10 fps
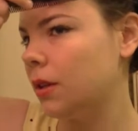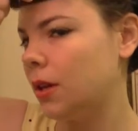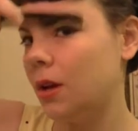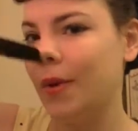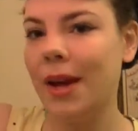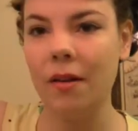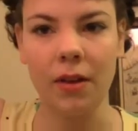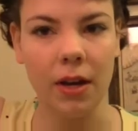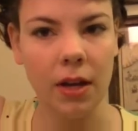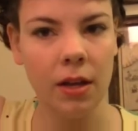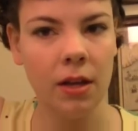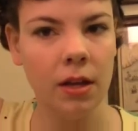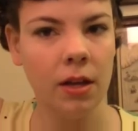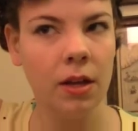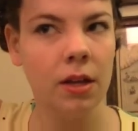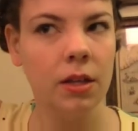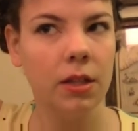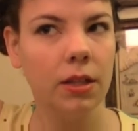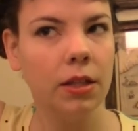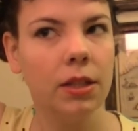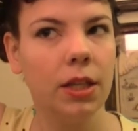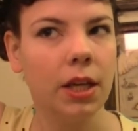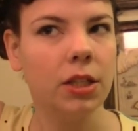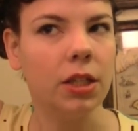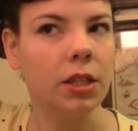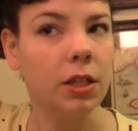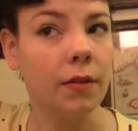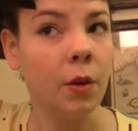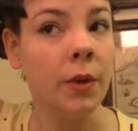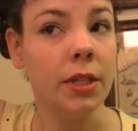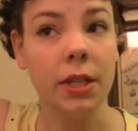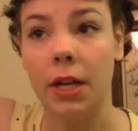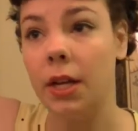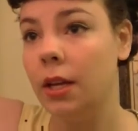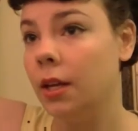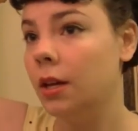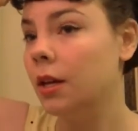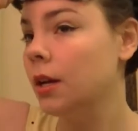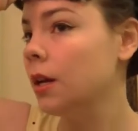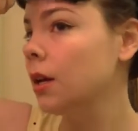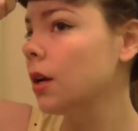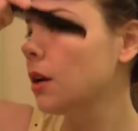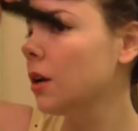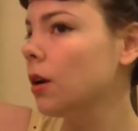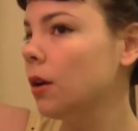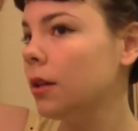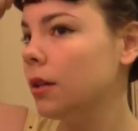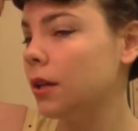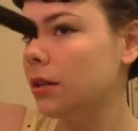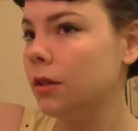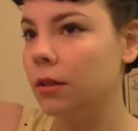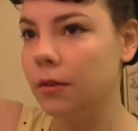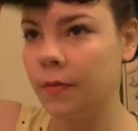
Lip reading: look like we have any sections, even though we did curling sections.